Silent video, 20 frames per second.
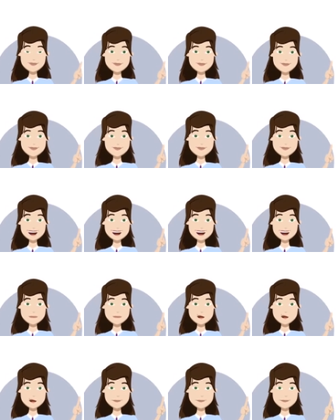First
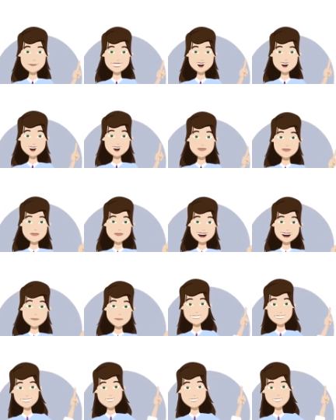we will configure
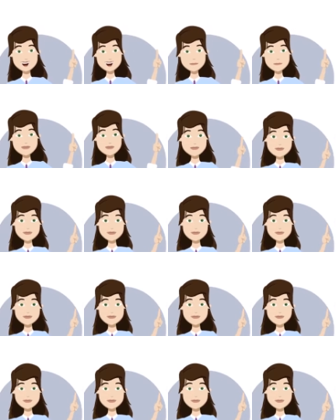the plugin